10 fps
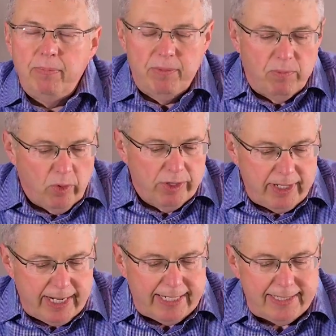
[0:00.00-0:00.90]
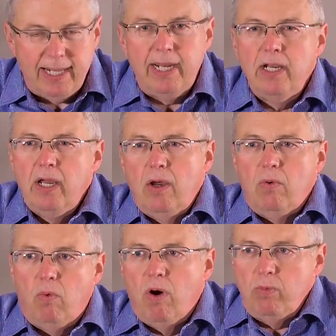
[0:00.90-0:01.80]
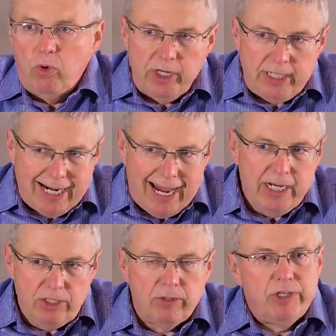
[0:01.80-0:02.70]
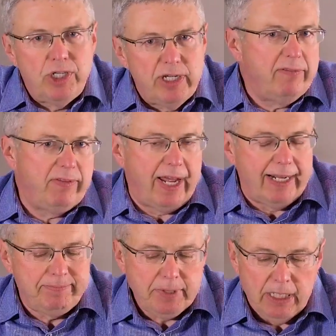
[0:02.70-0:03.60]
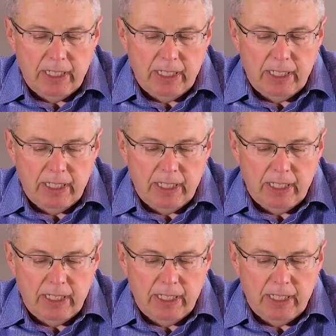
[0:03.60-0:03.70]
But more than that, then what would it take to achieve that?